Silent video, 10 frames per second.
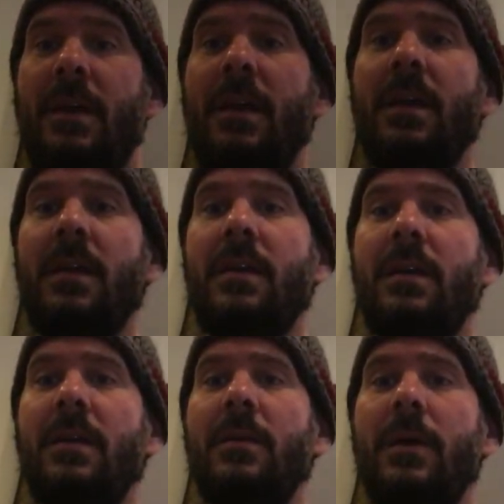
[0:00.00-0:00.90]
Here
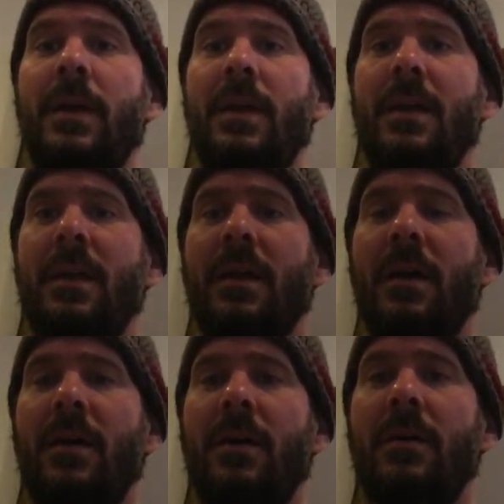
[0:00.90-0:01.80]
we
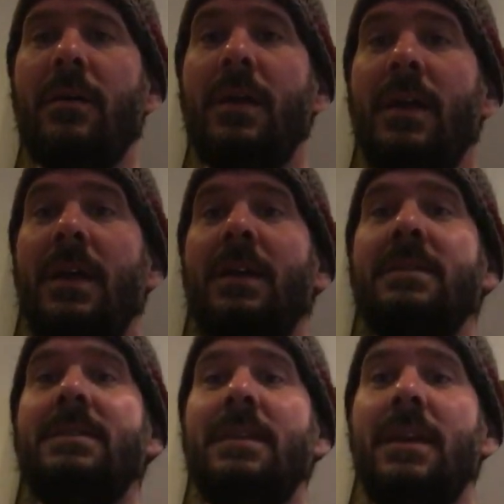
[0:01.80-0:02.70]
go,
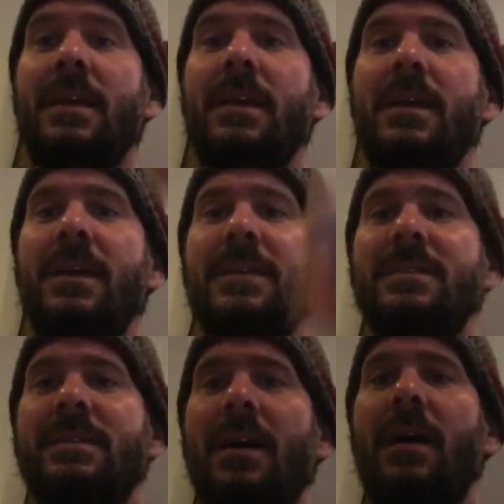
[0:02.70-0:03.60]

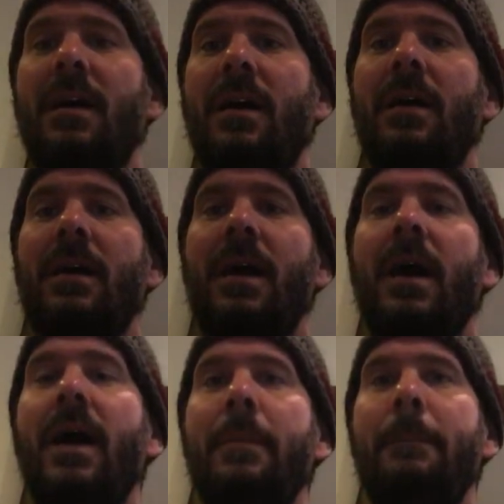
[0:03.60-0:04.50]
seesaw,
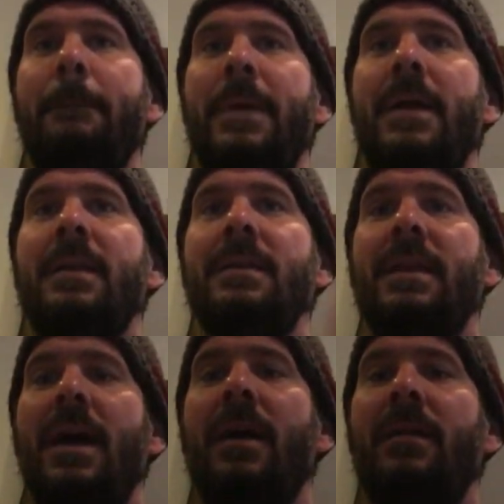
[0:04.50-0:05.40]
up and
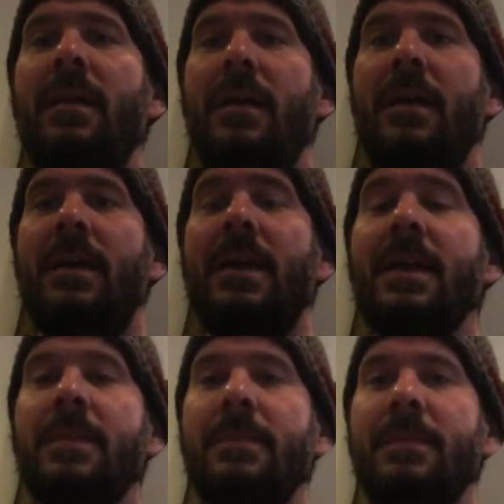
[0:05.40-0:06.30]
down, in
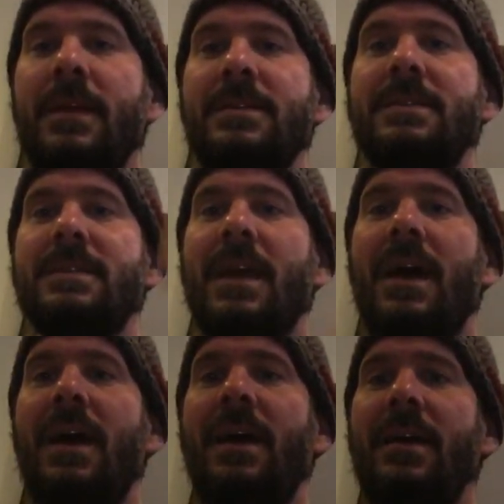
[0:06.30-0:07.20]
the sky
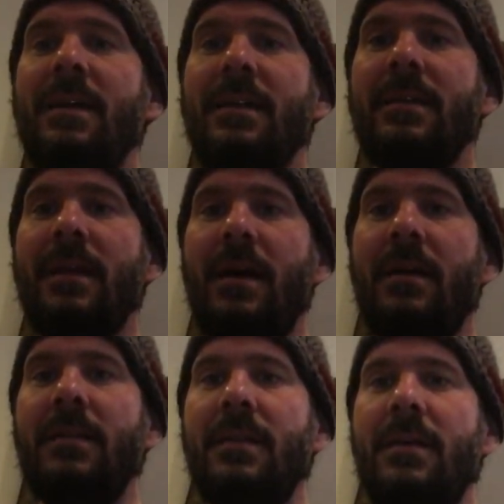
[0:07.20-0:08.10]
and
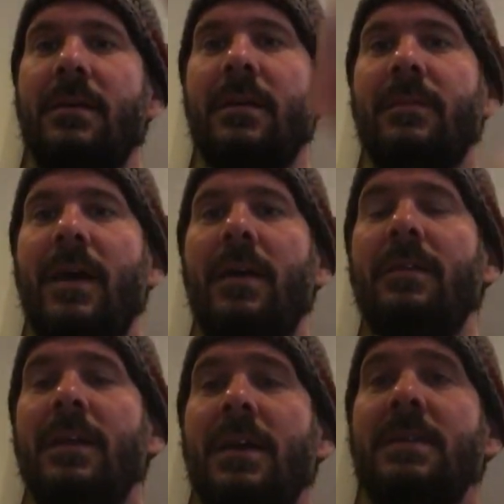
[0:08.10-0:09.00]
on the
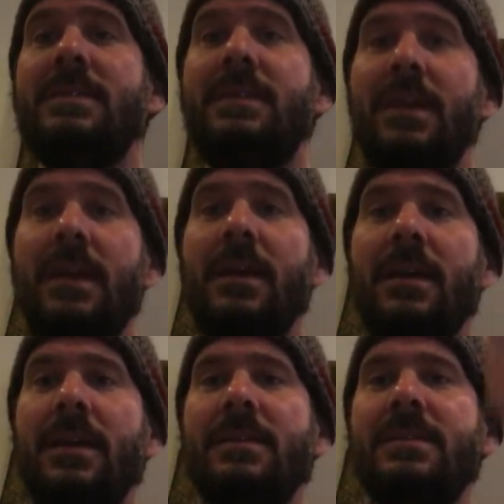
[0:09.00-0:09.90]
ground.
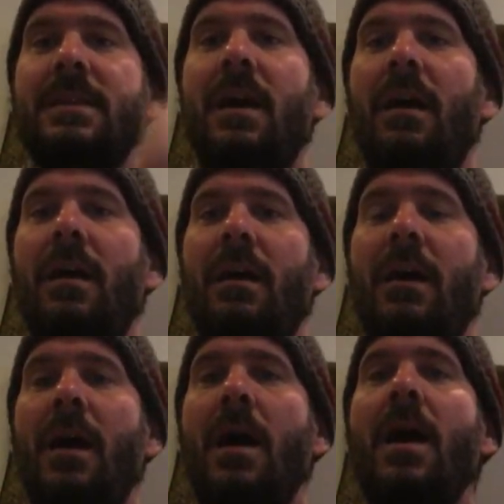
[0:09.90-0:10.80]
Seesaw,
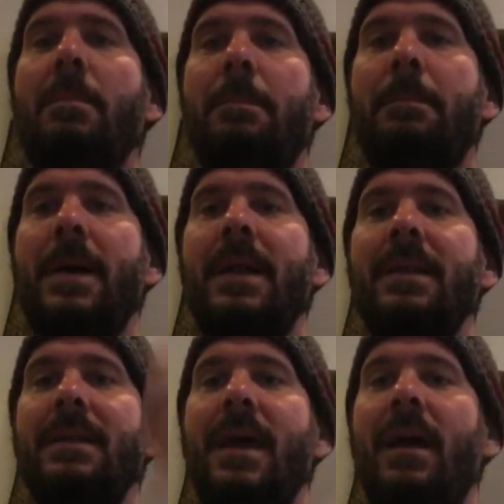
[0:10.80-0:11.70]
up
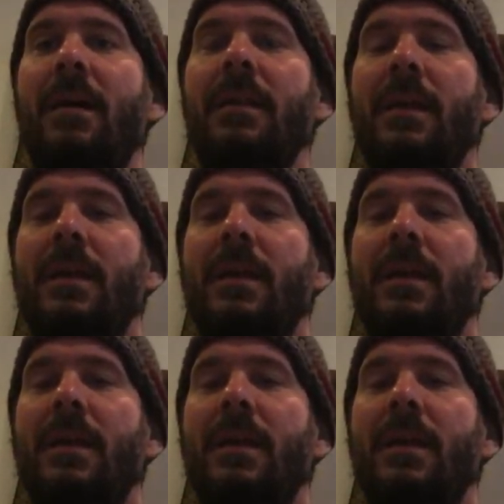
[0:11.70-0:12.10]
and down,